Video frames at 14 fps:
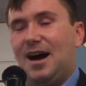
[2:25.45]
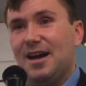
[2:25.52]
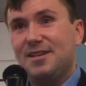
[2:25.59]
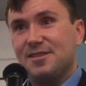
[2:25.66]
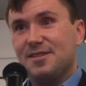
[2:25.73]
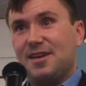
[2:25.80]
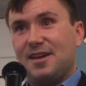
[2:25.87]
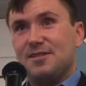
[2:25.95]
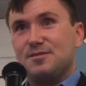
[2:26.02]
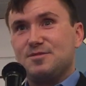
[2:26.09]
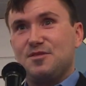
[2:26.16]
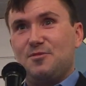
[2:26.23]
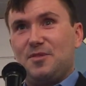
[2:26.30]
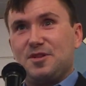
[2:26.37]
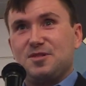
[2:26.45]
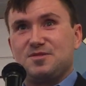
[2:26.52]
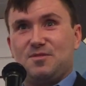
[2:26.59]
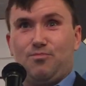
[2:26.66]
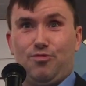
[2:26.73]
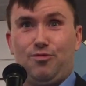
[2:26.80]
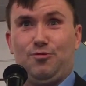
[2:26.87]
I didn't get so much as
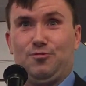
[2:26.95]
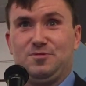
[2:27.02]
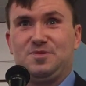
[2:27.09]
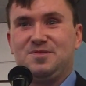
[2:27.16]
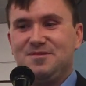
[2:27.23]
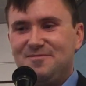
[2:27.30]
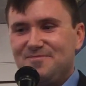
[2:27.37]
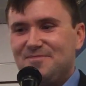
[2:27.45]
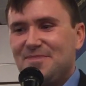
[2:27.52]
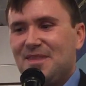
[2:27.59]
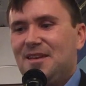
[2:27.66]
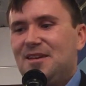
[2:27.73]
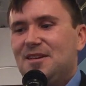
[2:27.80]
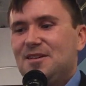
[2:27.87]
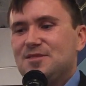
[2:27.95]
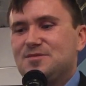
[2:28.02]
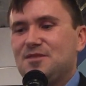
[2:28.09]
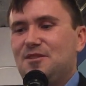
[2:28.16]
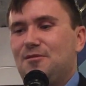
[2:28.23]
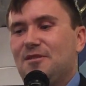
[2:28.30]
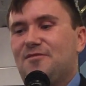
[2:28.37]
a bruise.
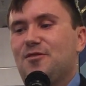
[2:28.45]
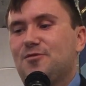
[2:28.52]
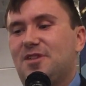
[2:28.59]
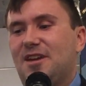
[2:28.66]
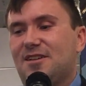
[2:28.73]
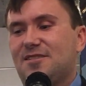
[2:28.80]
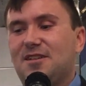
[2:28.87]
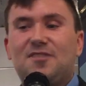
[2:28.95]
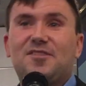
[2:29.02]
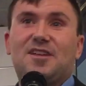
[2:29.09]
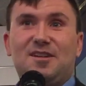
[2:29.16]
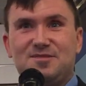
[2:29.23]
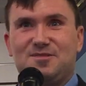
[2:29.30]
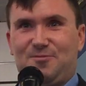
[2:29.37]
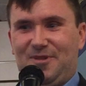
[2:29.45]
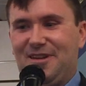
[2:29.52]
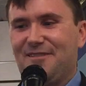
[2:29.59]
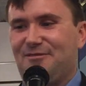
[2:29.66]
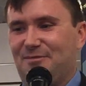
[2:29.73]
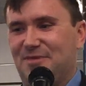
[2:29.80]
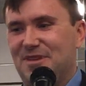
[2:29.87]
So if you take nothing else
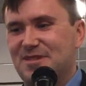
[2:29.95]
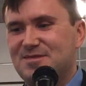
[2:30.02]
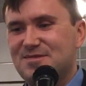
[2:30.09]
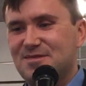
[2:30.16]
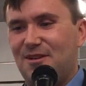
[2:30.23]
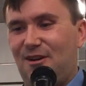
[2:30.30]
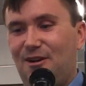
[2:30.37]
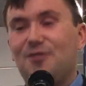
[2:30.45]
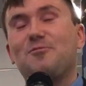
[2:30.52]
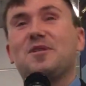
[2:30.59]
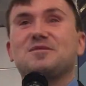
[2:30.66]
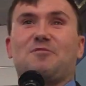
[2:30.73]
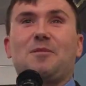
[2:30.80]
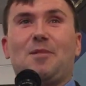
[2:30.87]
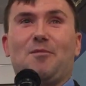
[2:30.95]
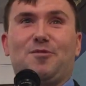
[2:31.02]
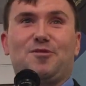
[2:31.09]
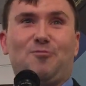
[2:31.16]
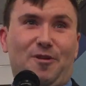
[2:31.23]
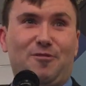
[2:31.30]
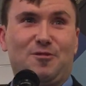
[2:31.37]
away from this, always remember
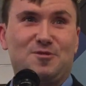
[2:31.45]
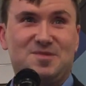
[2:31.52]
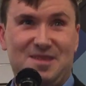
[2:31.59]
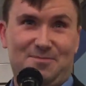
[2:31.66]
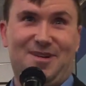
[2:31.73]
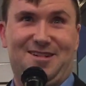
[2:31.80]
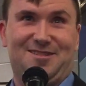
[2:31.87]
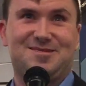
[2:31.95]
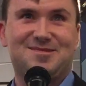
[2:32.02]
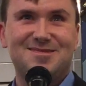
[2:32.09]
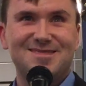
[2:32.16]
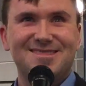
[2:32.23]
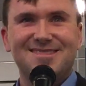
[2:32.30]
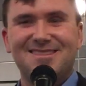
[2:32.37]
to wear your seat belts.